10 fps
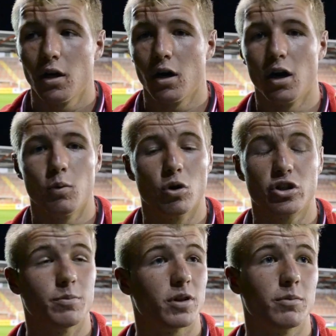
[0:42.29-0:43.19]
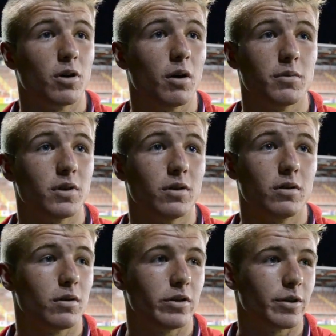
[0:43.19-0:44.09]
Uh, watch him sometimes, and
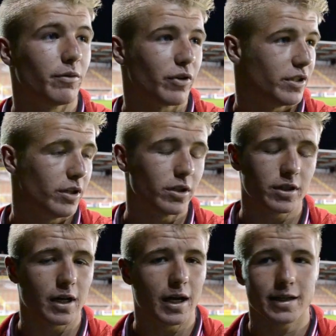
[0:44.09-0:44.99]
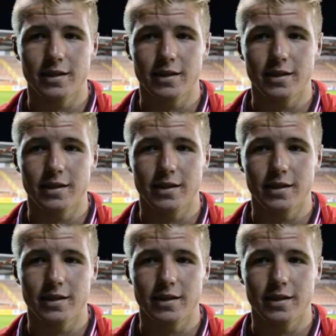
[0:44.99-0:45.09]
some of the things he does in class,